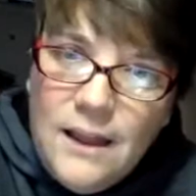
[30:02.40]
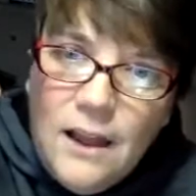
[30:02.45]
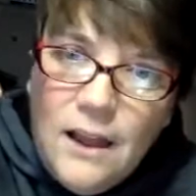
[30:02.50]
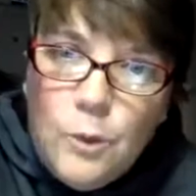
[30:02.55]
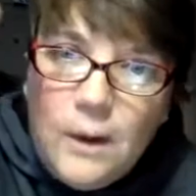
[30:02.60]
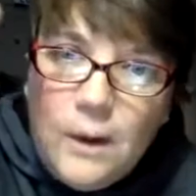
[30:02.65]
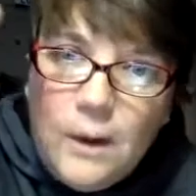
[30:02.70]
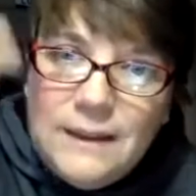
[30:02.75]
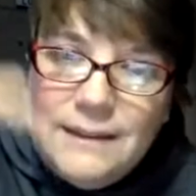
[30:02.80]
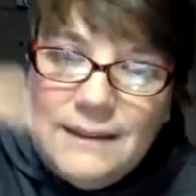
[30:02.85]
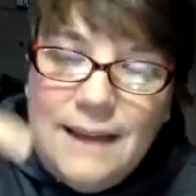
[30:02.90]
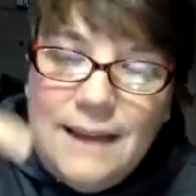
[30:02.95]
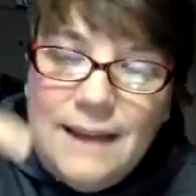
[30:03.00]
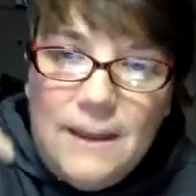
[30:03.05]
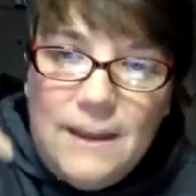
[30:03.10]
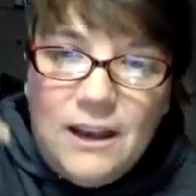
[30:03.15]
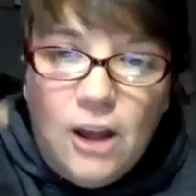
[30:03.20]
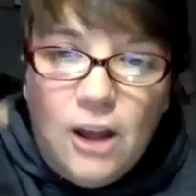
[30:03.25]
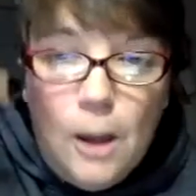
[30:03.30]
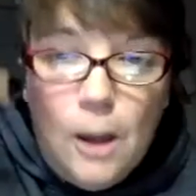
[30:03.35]
So our
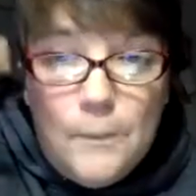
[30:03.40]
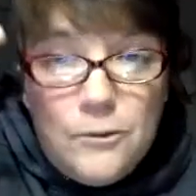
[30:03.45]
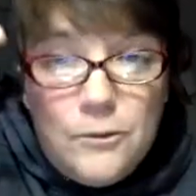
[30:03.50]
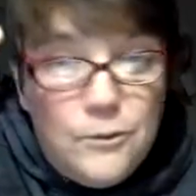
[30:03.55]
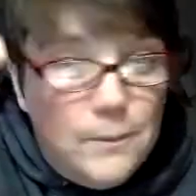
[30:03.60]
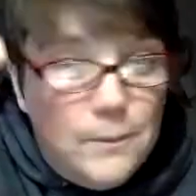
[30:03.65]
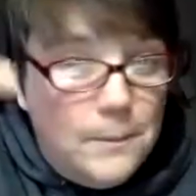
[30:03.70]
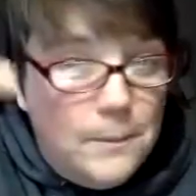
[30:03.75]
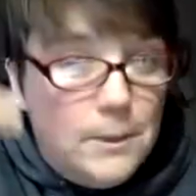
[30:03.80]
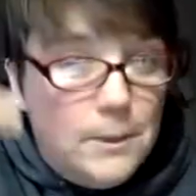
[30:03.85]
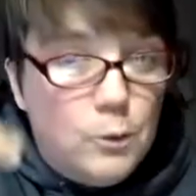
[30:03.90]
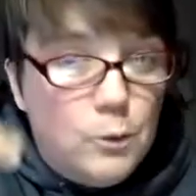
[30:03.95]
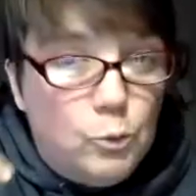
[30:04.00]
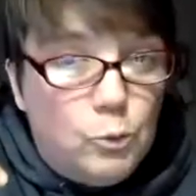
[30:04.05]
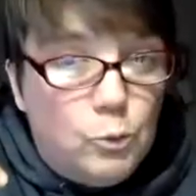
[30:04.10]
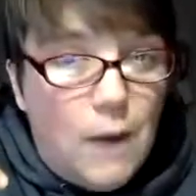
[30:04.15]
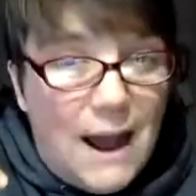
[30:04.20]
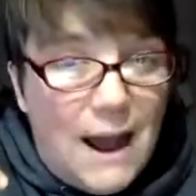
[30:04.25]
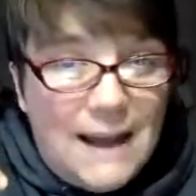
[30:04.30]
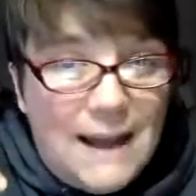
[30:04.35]
lemon comes from the
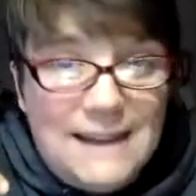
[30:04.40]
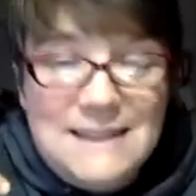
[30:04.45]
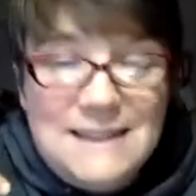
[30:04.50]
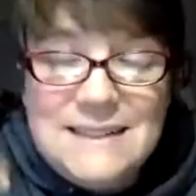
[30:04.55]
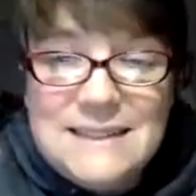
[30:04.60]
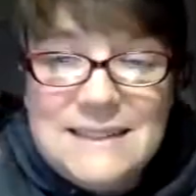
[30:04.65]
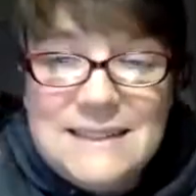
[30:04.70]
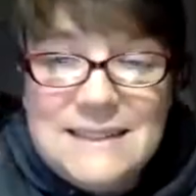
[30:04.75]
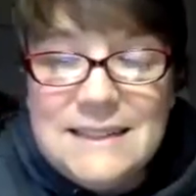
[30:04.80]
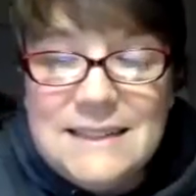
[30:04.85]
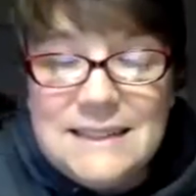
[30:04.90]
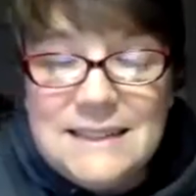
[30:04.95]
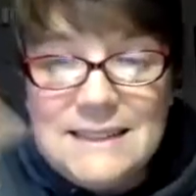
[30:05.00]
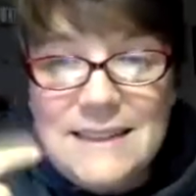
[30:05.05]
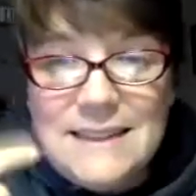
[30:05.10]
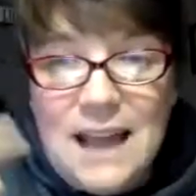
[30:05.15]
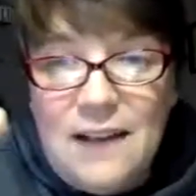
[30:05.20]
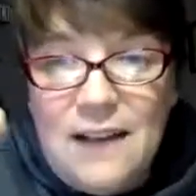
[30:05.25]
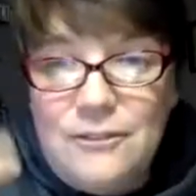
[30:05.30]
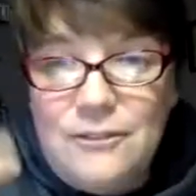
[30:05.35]
rind,
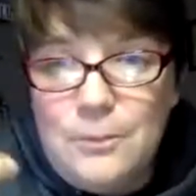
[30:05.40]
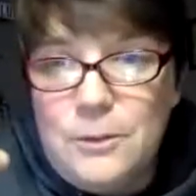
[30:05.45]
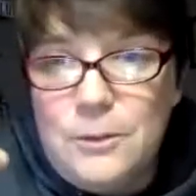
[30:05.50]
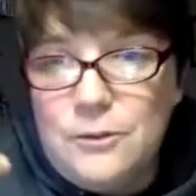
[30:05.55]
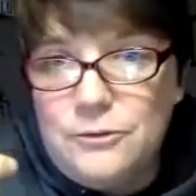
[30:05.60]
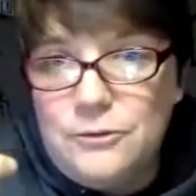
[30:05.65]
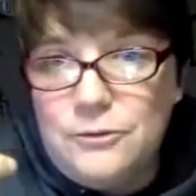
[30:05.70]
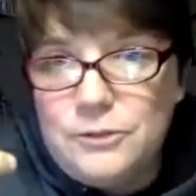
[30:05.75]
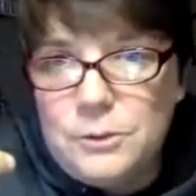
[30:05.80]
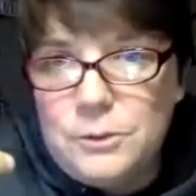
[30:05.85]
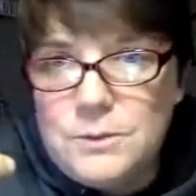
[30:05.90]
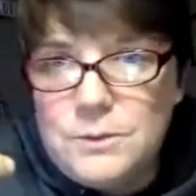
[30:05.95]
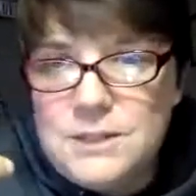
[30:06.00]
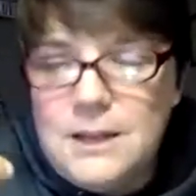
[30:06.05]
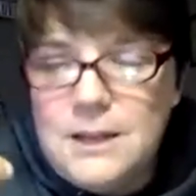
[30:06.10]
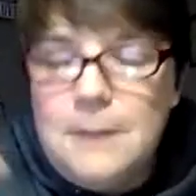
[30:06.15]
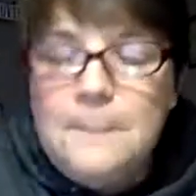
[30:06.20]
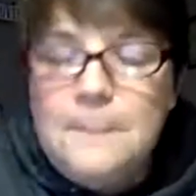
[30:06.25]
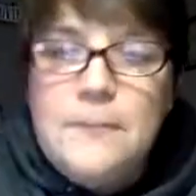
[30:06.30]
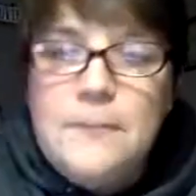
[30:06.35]
not from the fruit.
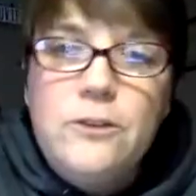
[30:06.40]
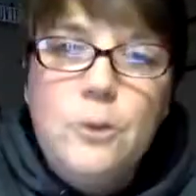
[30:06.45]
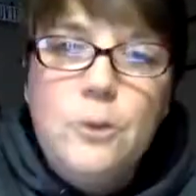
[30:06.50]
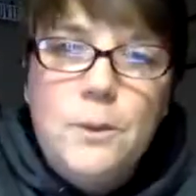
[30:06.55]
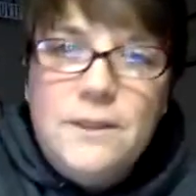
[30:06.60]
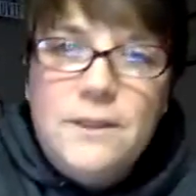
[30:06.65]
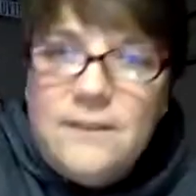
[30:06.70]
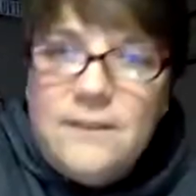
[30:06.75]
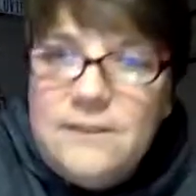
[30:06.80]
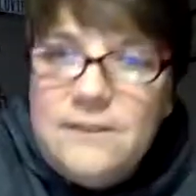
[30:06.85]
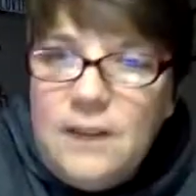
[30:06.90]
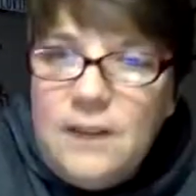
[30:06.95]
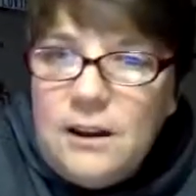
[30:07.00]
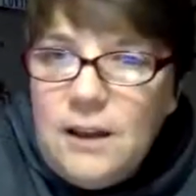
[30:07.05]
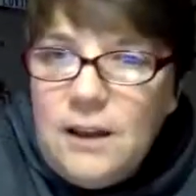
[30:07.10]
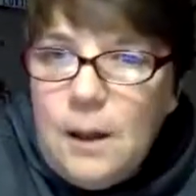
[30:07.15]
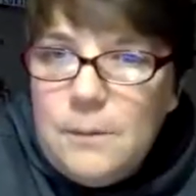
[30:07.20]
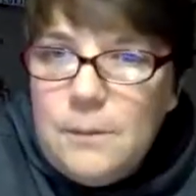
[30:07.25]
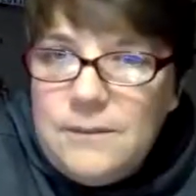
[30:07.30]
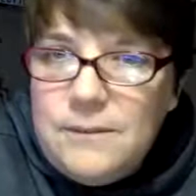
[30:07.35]
So when the sun
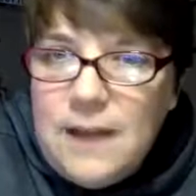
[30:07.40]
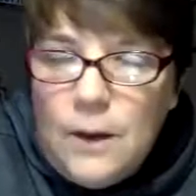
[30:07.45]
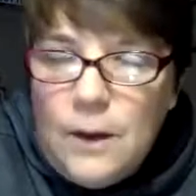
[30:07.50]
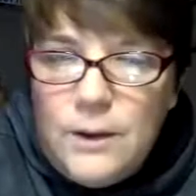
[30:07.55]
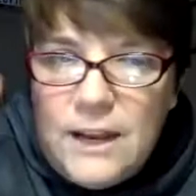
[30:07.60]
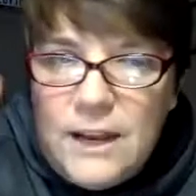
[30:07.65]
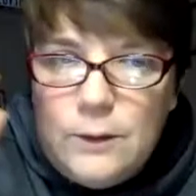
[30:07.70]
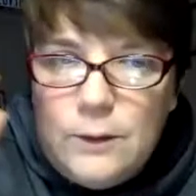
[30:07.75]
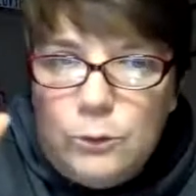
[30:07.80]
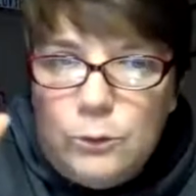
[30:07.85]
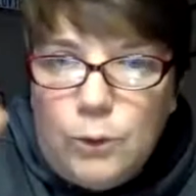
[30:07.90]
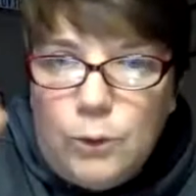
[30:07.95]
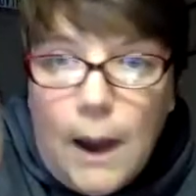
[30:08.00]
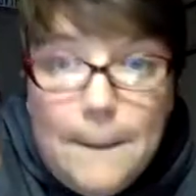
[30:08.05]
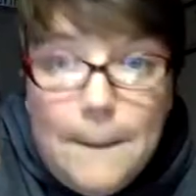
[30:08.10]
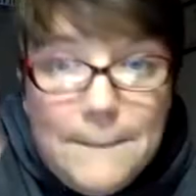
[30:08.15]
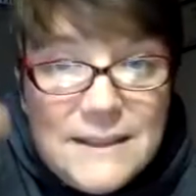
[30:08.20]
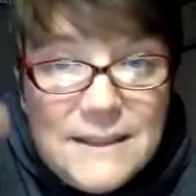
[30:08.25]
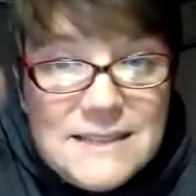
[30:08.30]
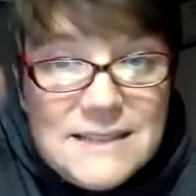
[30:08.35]
comes down and
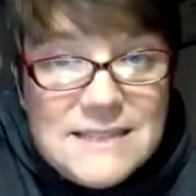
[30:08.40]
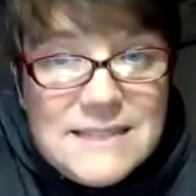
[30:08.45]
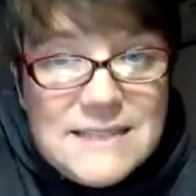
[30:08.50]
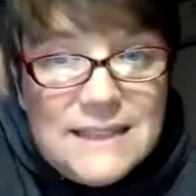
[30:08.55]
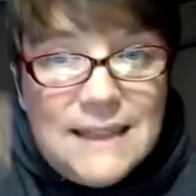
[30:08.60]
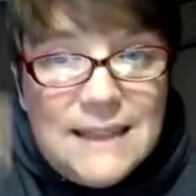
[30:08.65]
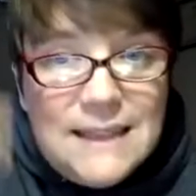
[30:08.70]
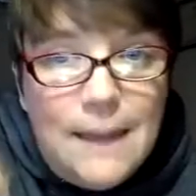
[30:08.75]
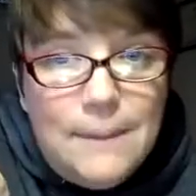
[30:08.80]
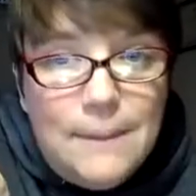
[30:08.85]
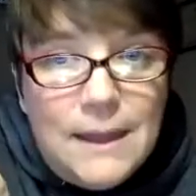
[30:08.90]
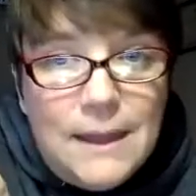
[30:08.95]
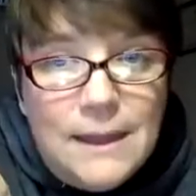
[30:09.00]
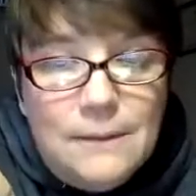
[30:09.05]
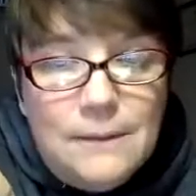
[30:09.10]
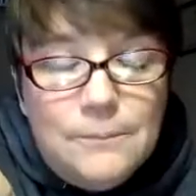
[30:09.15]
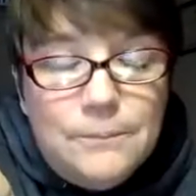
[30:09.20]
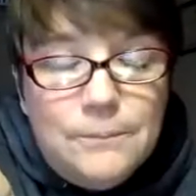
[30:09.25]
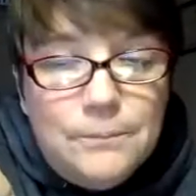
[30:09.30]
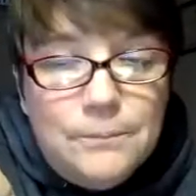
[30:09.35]
ripens the
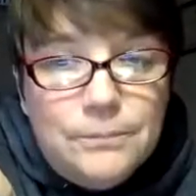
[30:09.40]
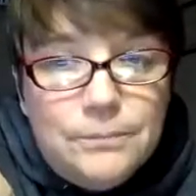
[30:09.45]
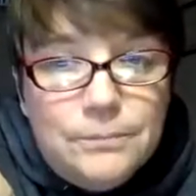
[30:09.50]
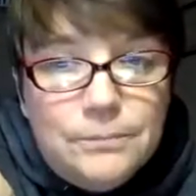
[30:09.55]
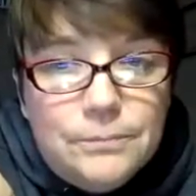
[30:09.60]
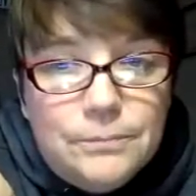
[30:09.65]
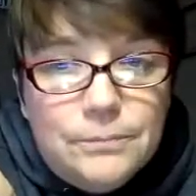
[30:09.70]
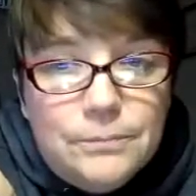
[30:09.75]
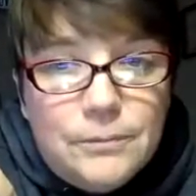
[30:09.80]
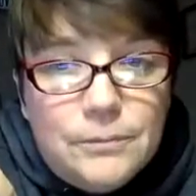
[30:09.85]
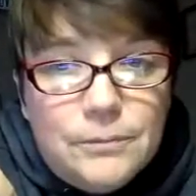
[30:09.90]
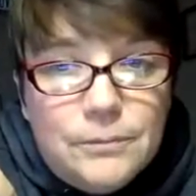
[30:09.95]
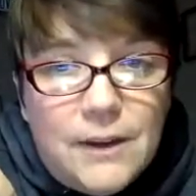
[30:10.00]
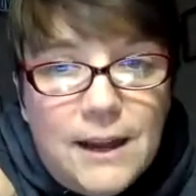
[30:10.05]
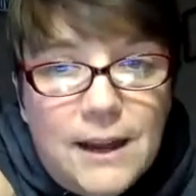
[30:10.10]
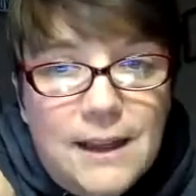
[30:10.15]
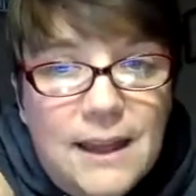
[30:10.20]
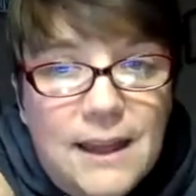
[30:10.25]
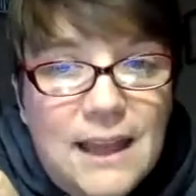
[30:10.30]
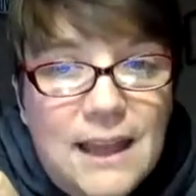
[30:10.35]
lemon,
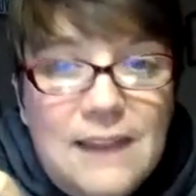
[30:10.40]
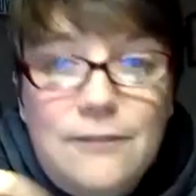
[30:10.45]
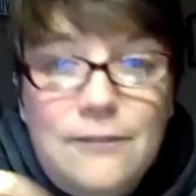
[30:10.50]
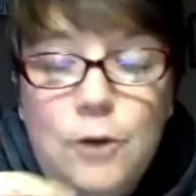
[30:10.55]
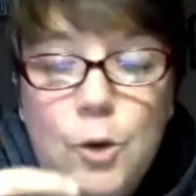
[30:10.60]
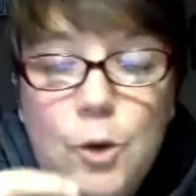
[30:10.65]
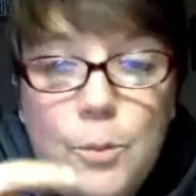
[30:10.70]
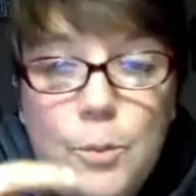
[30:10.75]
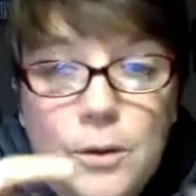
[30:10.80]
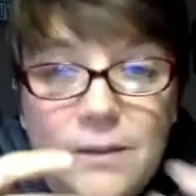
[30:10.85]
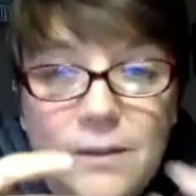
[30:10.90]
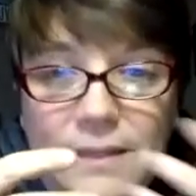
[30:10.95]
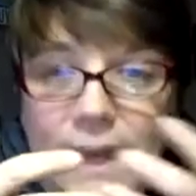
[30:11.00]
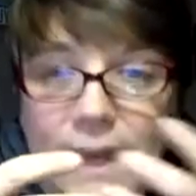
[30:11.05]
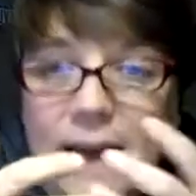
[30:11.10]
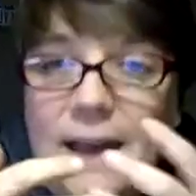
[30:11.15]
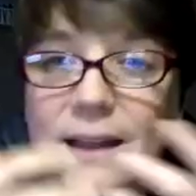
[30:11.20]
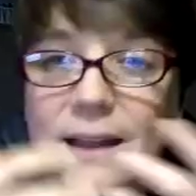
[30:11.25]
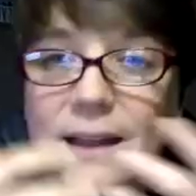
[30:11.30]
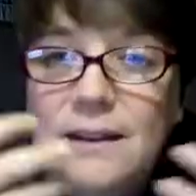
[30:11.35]
right? And if you put
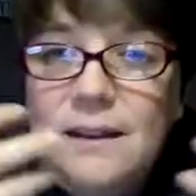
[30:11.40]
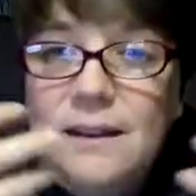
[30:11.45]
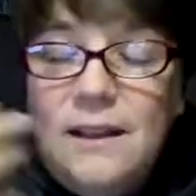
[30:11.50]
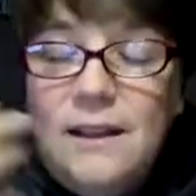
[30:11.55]
that,